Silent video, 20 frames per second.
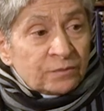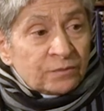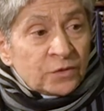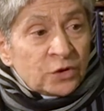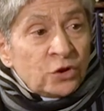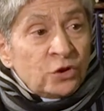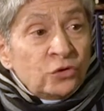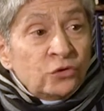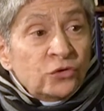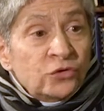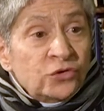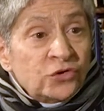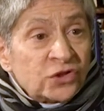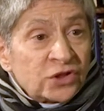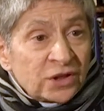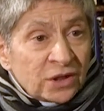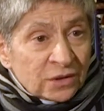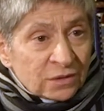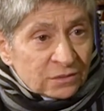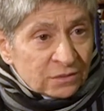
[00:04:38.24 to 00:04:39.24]

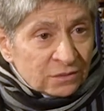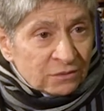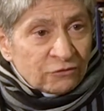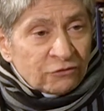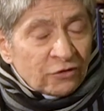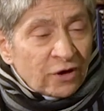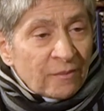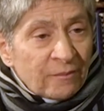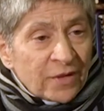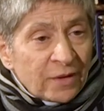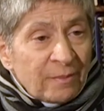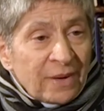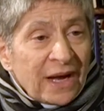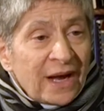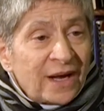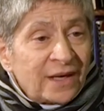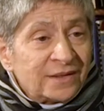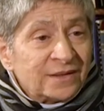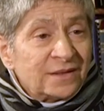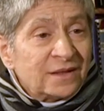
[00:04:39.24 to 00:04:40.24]
news from the
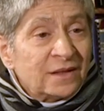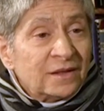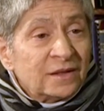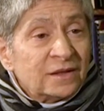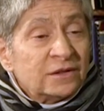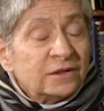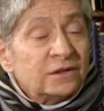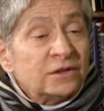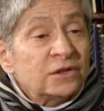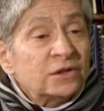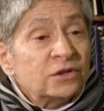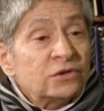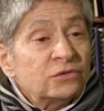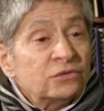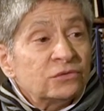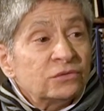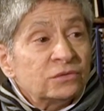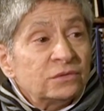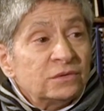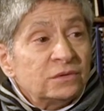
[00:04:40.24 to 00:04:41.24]
past,
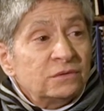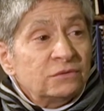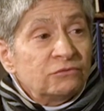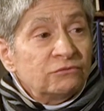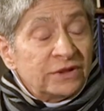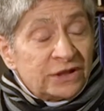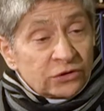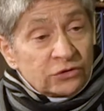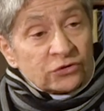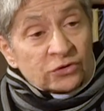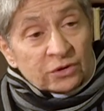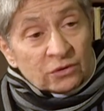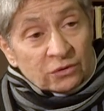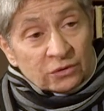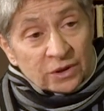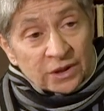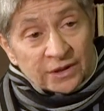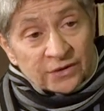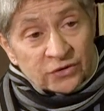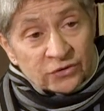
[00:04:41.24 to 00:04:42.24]
to research
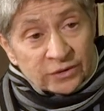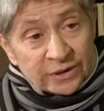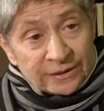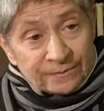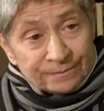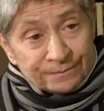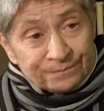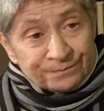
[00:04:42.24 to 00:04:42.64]
local history.